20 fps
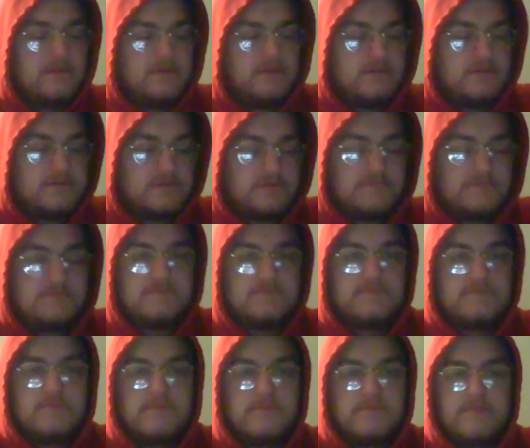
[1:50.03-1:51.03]
Cora gets
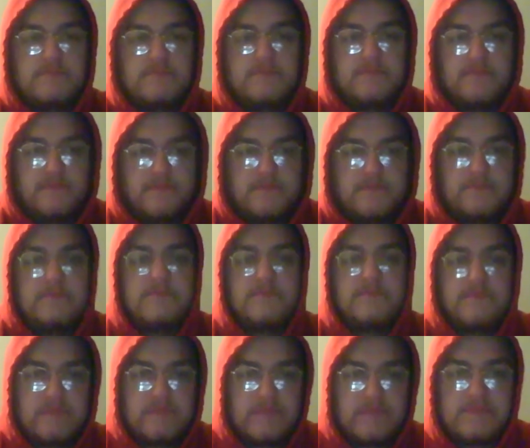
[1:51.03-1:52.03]
his first
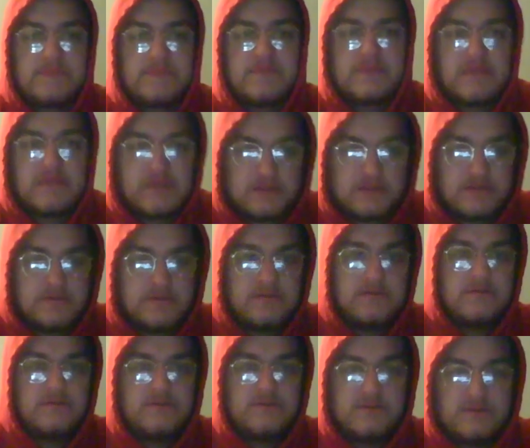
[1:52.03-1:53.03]
opening day
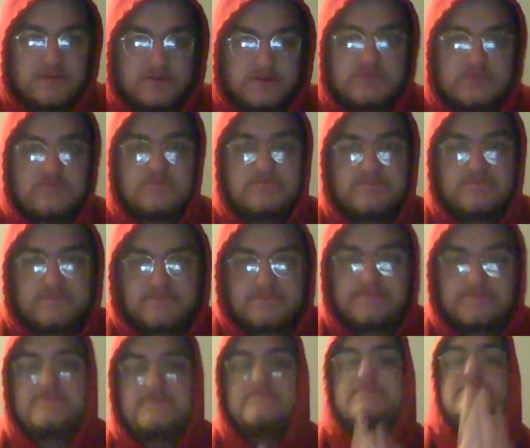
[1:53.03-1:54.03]
victory as the
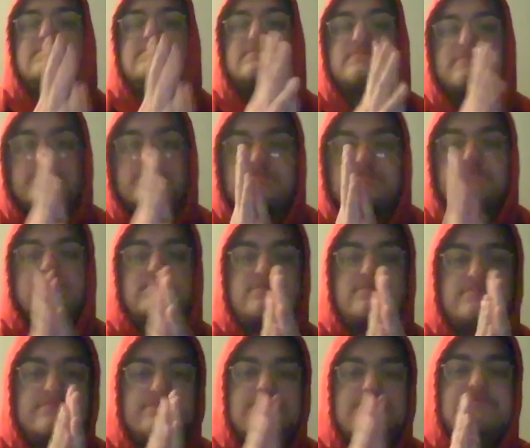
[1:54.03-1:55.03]
Sox. Sox win
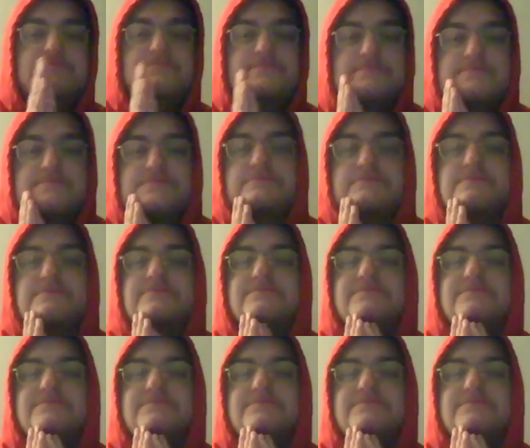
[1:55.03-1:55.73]
6-4.